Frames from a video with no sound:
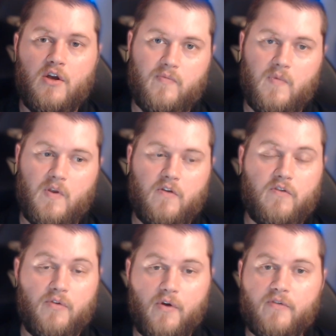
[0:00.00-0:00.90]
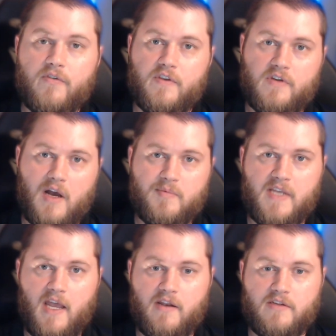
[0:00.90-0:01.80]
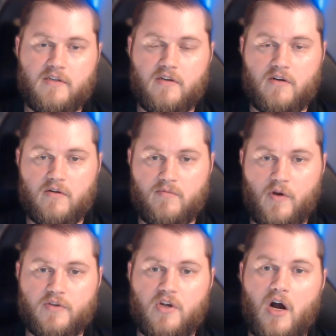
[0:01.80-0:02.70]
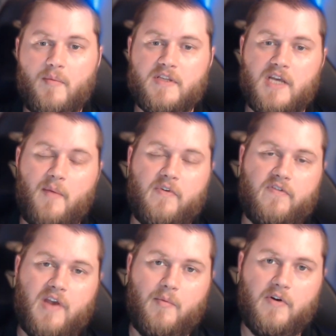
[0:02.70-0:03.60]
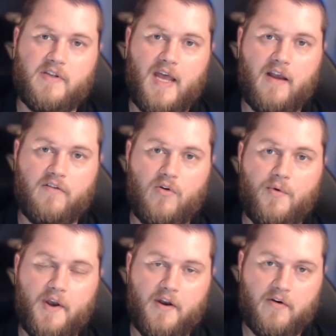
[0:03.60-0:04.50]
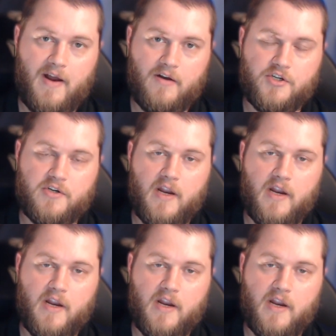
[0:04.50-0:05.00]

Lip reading: So those are the top 10 most common types of cyber attacks according to CrowdStrike.